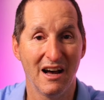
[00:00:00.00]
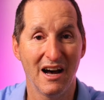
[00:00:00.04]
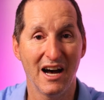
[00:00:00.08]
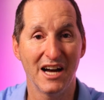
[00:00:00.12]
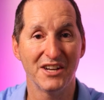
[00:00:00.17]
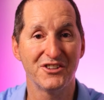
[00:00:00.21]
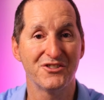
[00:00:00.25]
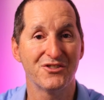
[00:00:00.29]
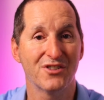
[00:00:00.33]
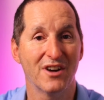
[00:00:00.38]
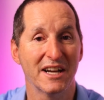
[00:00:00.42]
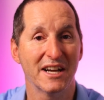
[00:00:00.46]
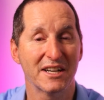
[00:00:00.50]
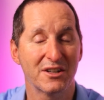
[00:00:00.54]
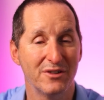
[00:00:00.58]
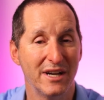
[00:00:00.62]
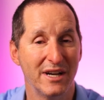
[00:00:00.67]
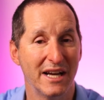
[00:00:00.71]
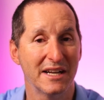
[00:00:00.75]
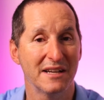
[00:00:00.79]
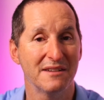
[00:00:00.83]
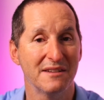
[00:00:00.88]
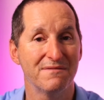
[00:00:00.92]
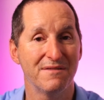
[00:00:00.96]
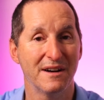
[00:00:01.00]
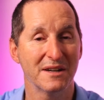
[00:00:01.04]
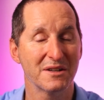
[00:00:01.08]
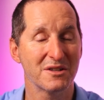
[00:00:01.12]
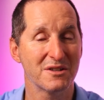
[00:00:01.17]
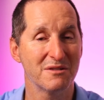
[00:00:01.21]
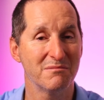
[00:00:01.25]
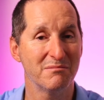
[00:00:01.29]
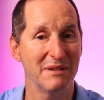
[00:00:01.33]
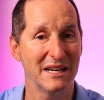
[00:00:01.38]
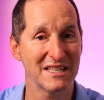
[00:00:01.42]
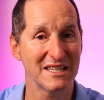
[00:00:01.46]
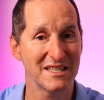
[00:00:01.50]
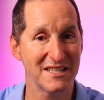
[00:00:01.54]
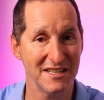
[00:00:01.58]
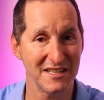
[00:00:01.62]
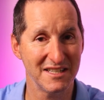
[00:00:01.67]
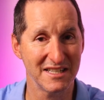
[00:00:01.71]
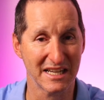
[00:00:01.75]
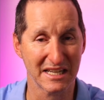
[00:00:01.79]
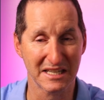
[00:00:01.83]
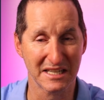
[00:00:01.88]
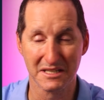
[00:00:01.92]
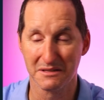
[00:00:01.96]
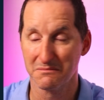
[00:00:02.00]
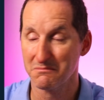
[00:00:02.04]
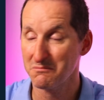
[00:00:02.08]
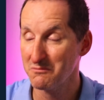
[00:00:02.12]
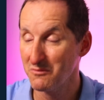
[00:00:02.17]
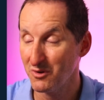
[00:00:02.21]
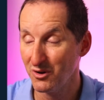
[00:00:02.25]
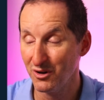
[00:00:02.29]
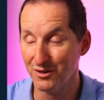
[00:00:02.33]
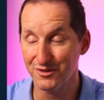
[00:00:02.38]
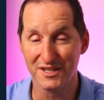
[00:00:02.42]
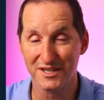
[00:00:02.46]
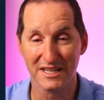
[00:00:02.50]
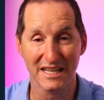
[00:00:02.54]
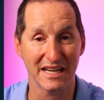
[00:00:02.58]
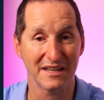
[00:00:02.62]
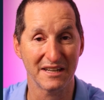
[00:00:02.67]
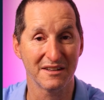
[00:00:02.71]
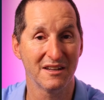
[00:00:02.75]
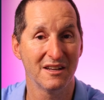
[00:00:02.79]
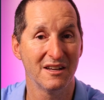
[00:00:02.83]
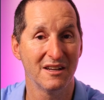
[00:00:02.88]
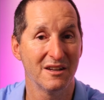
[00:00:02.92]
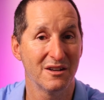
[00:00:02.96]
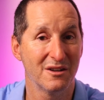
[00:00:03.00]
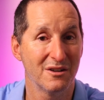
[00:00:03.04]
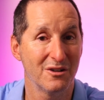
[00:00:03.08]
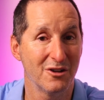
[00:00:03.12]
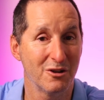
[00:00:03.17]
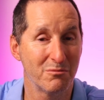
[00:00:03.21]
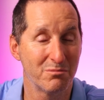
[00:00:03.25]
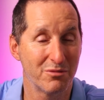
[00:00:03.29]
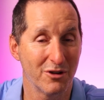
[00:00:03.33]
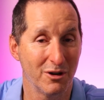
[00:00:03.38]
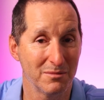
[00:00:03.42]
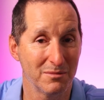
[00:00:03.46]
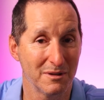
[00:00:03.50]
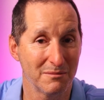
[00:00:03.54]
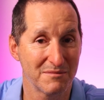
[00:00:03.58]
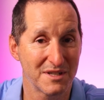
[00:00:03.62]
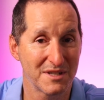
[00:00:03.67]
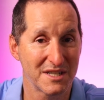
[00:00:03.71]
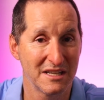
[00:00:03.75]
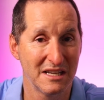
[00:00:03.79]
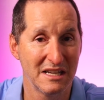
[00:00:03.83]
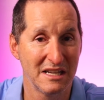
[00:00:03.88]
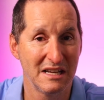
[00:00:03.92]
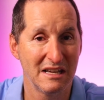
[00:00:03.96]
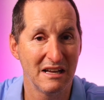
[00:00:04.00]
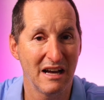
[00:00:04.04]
I try create a function-based index. Also again, no problems.